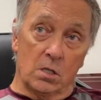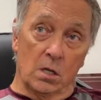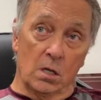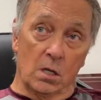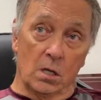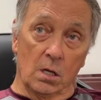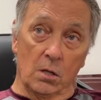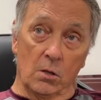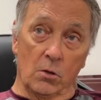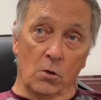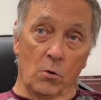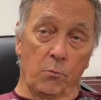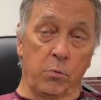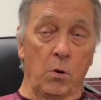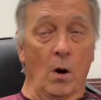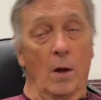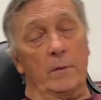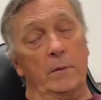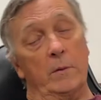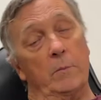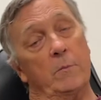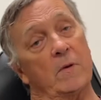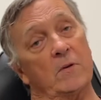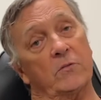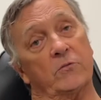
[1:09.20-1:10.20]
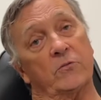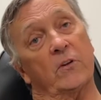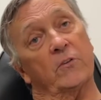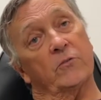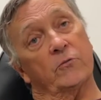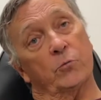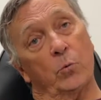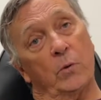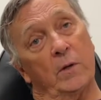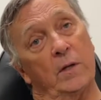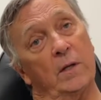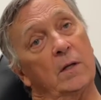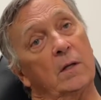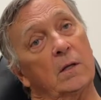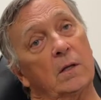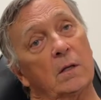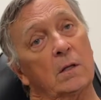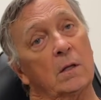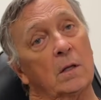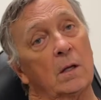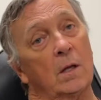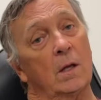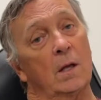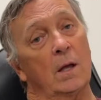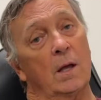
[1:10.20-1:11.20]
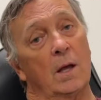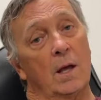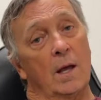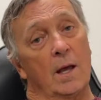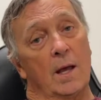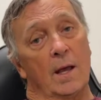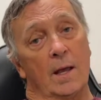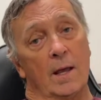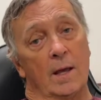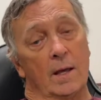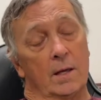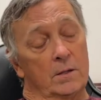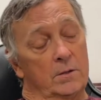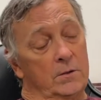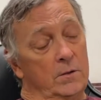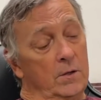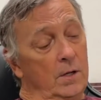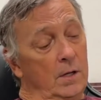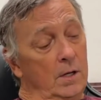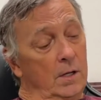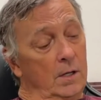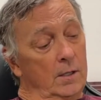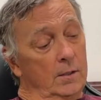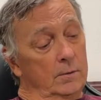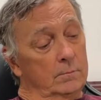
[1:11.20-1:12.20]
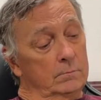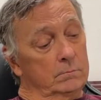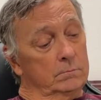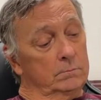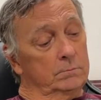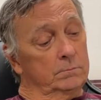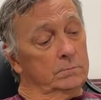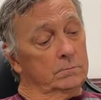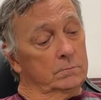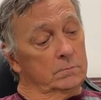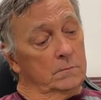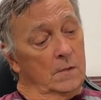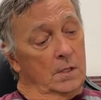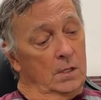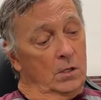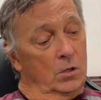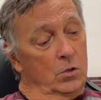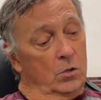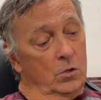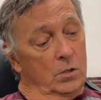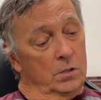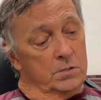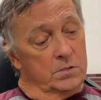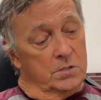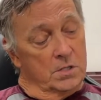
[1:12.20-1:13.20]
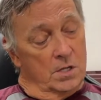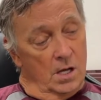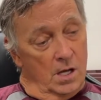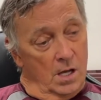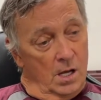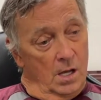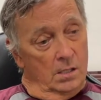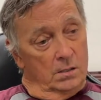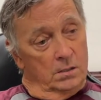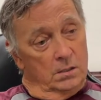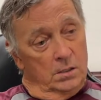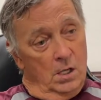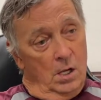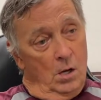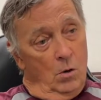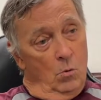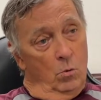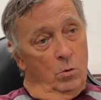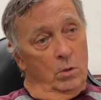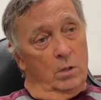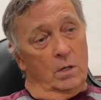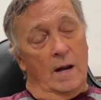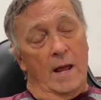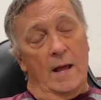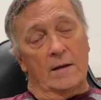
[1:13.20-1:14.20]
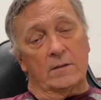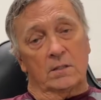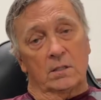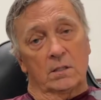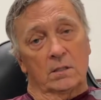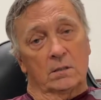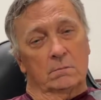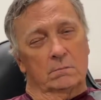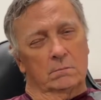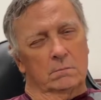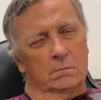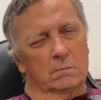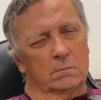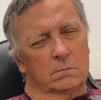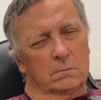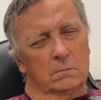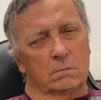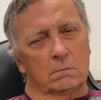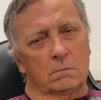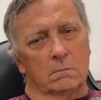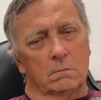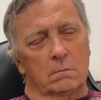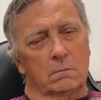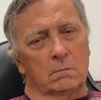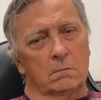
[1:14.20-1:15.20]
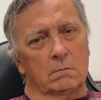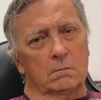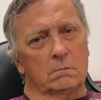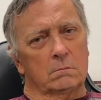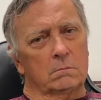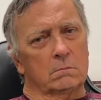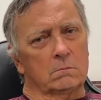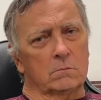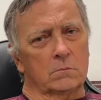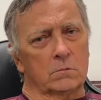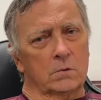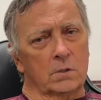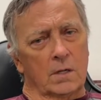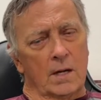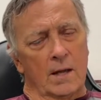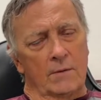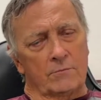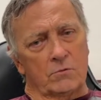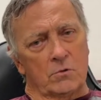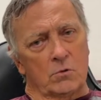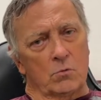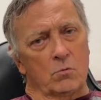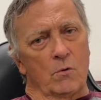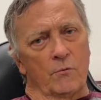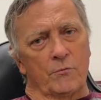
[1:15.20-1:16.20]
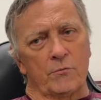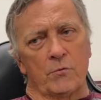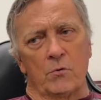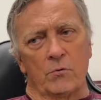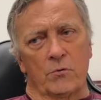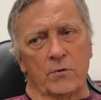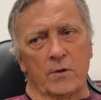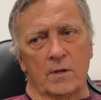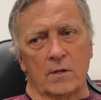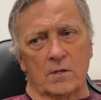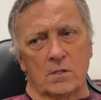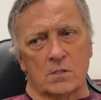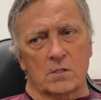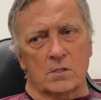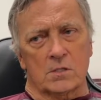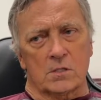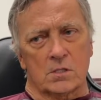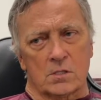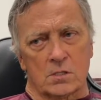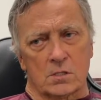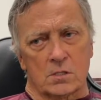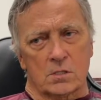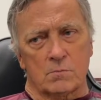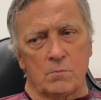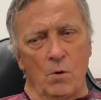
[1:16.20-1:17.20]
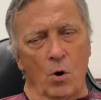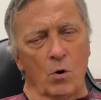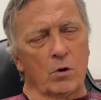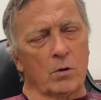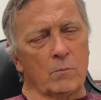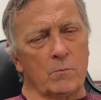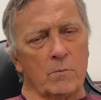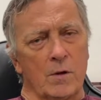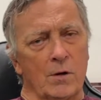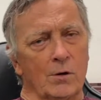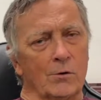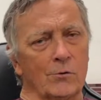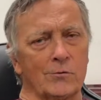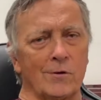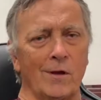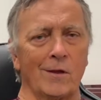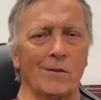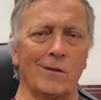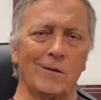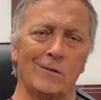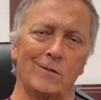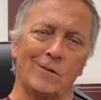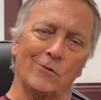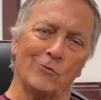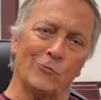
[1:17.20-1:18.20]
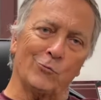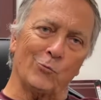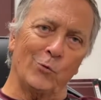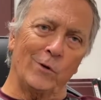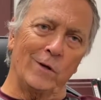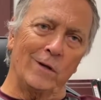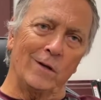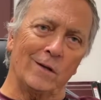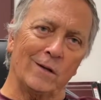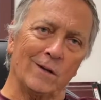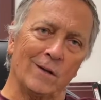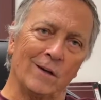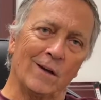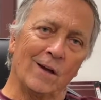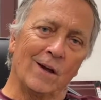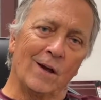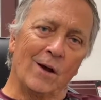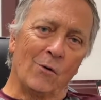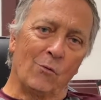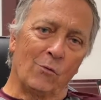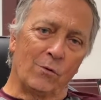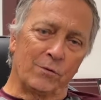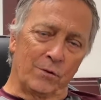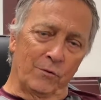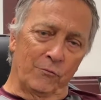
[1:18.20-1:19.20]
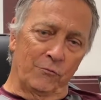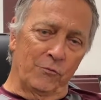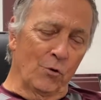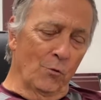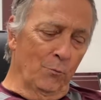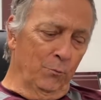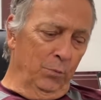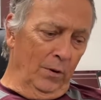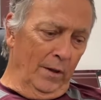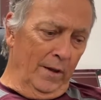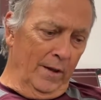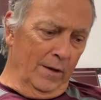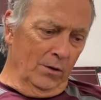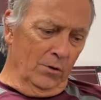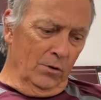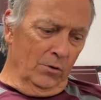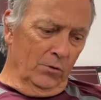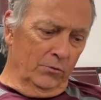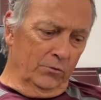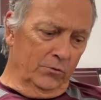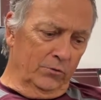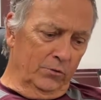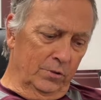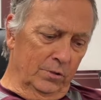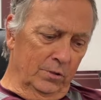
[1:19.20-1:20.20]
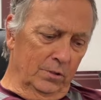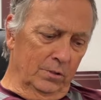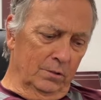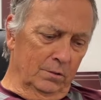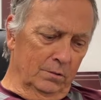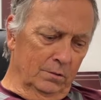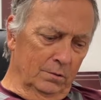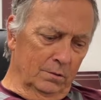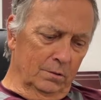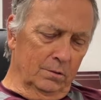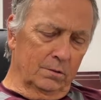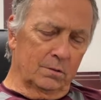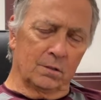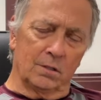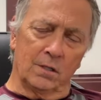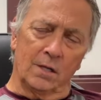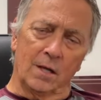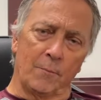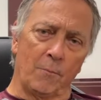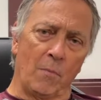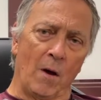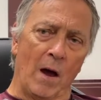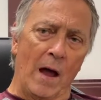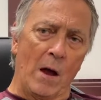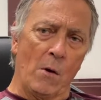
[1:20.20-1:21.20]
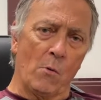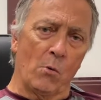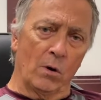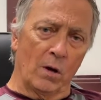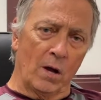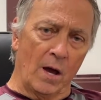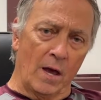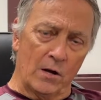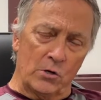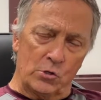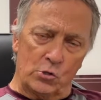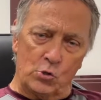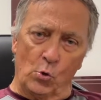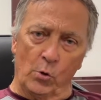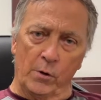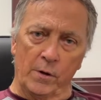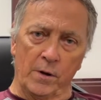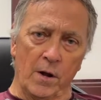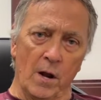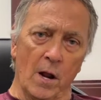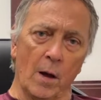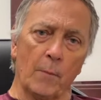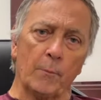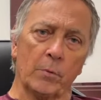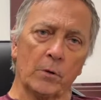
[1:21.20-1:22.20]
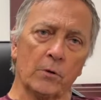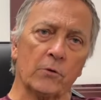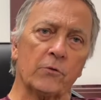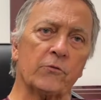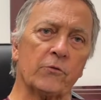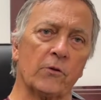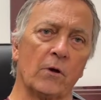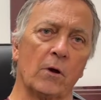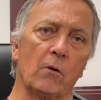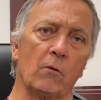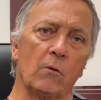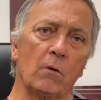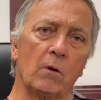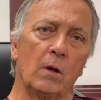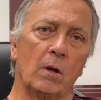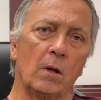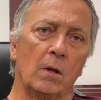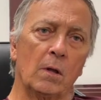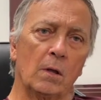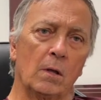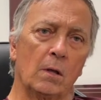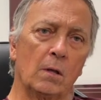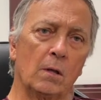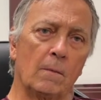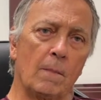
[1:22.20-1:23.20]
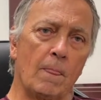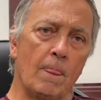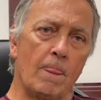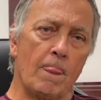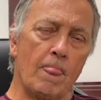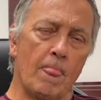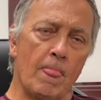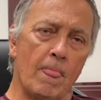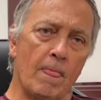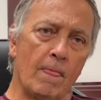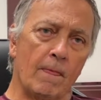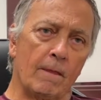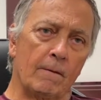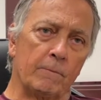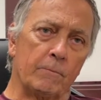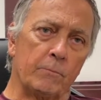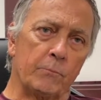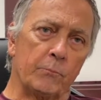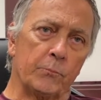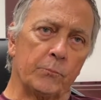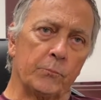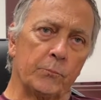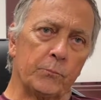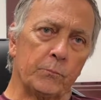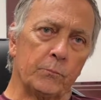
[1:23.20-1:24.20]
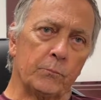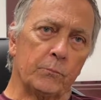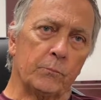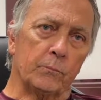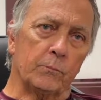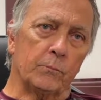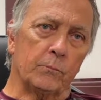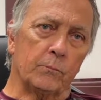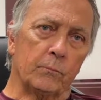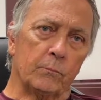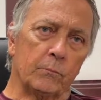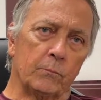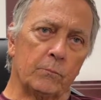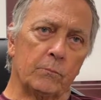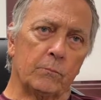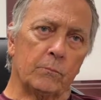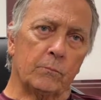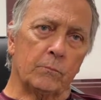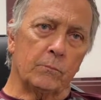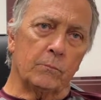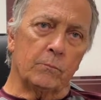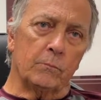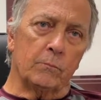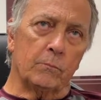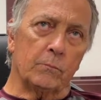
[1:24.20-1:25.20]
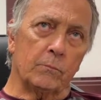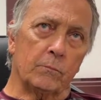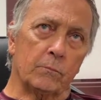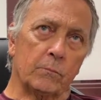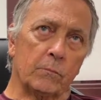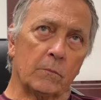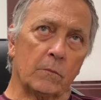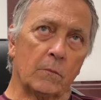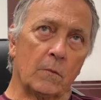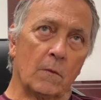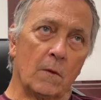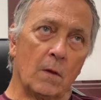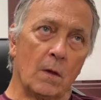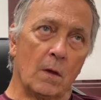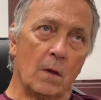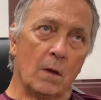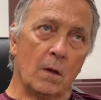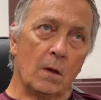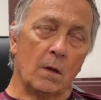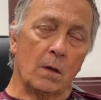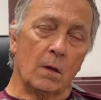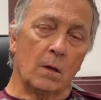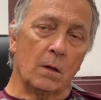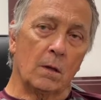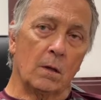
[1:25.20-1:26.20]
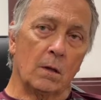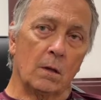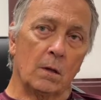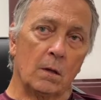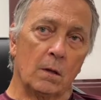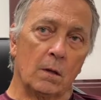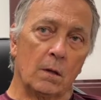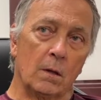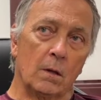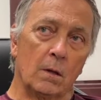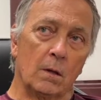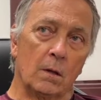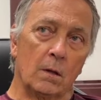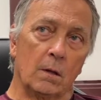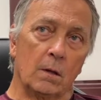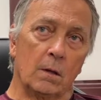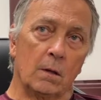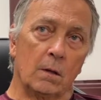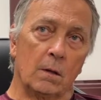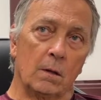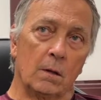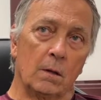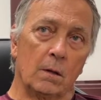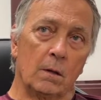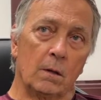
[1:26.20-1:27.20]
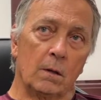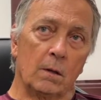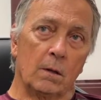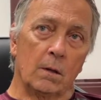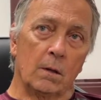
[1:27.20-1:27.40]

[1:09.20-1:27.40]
uh, they'll probably miss this week, and um, it could. Uh, we're going to have to we're going to have to do a few things, smoke and mirrors, I think, this week with a few players to to get by. We're kind of short in numbers, so. Talk, talk about your point of this week's center line. They're uh, got their first one last week.